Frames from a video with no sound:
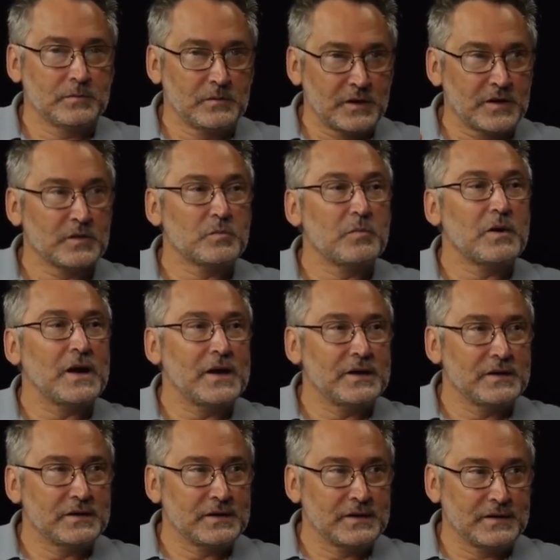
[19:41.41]
can
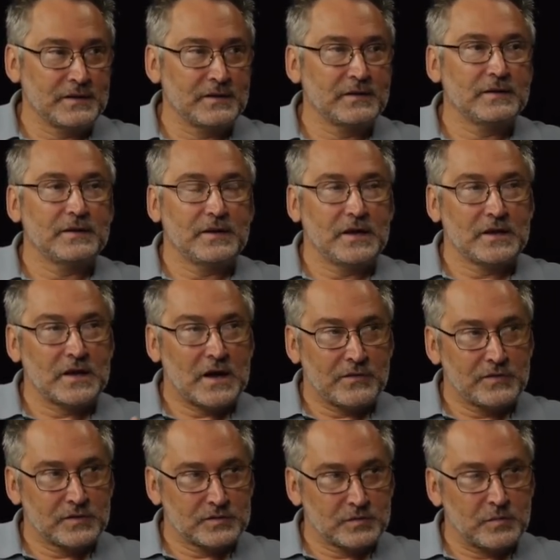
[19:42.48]
bind it, and
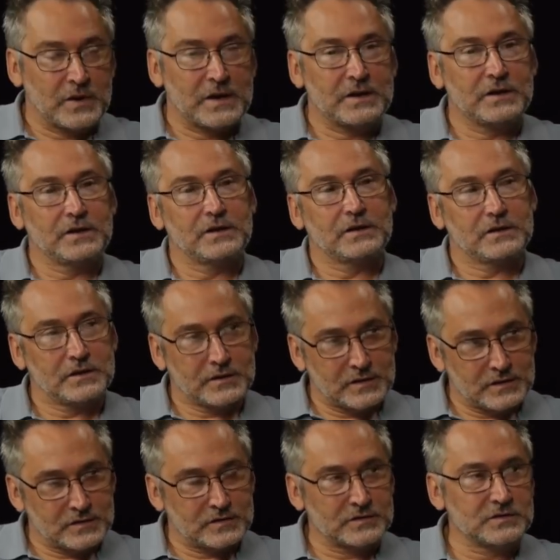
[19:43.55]
after the binding,
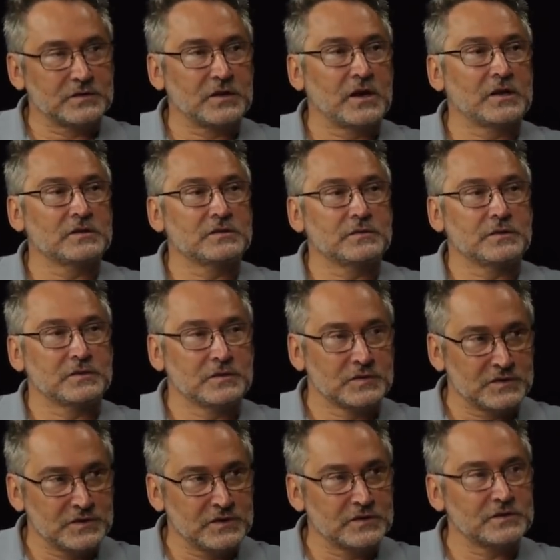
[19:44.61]
it transfers the
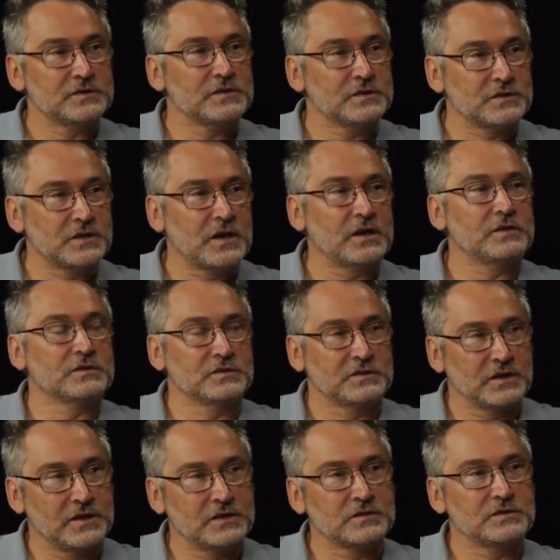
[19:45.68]
signals inside the
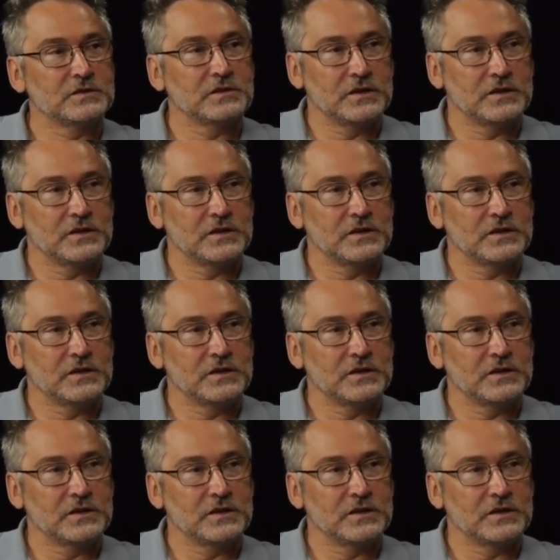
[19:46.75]
cells,